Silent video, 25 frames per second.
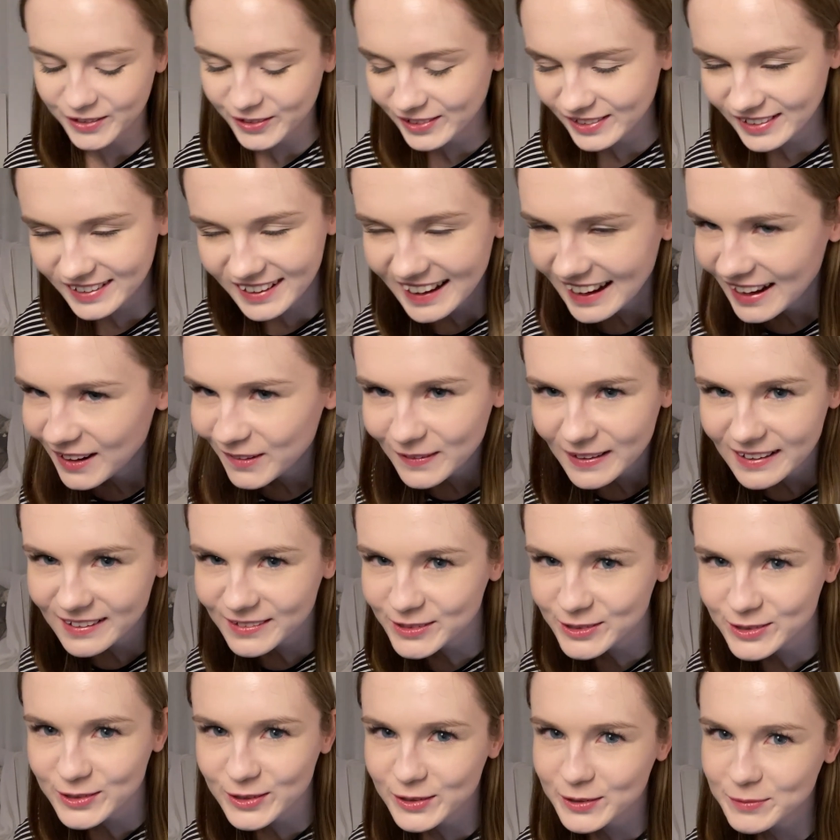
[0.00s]
don't know
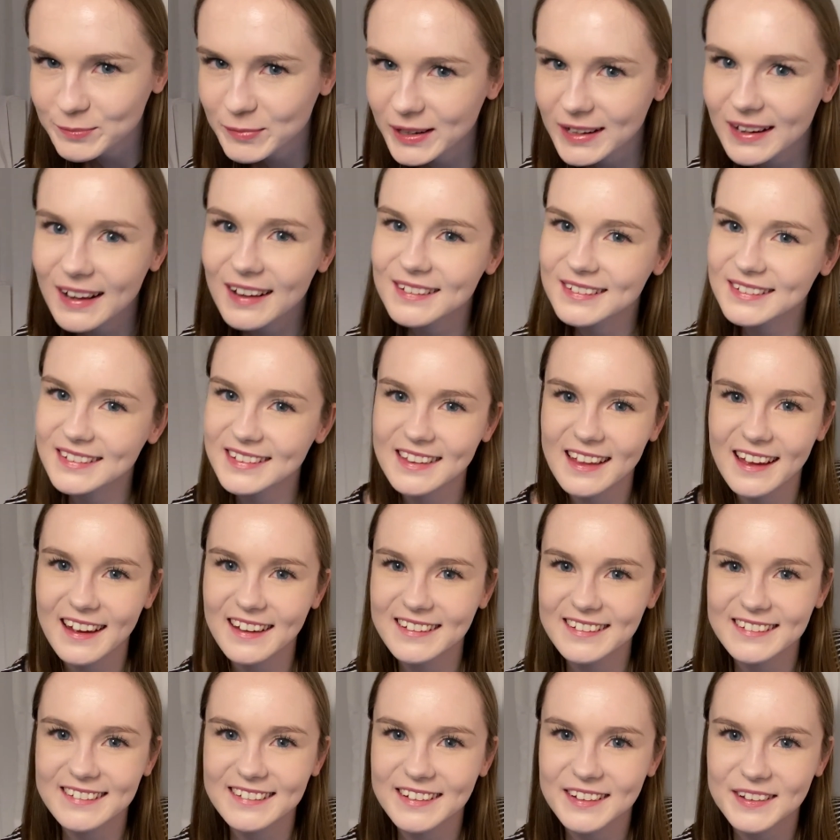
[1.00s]
how else you'd pronounce
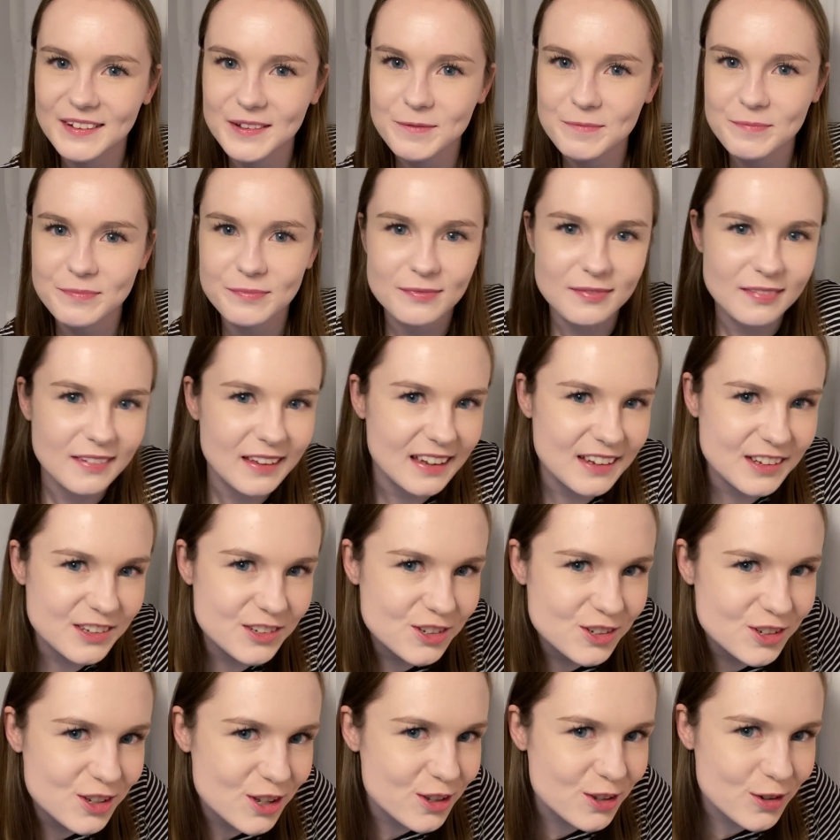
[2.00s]
that.
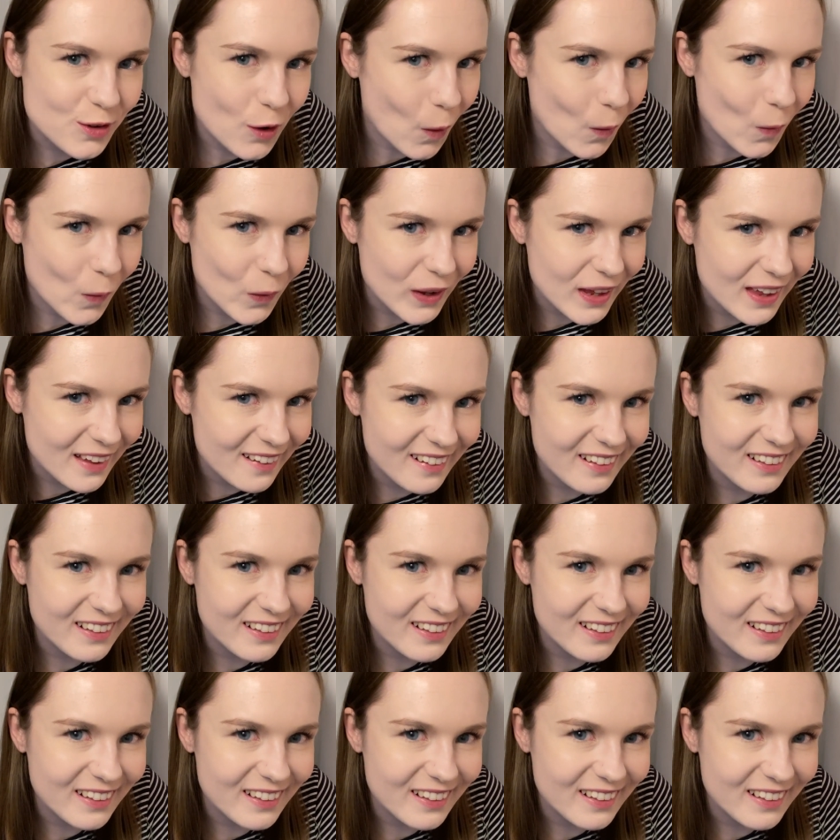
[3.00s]
It's just oil.